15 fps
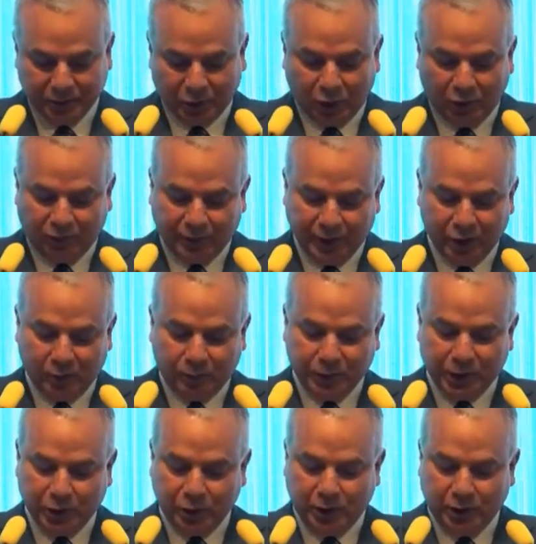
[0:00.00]
offering
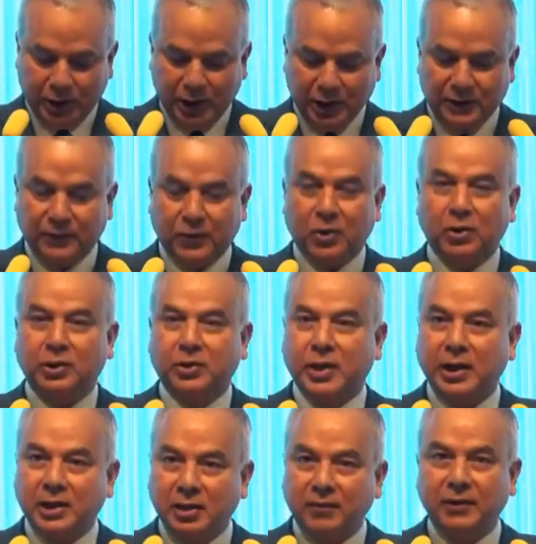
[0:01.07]
opportunities for
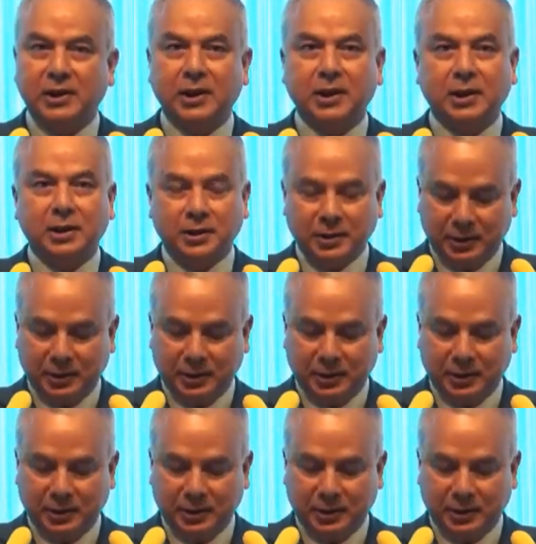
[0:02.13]
creativity,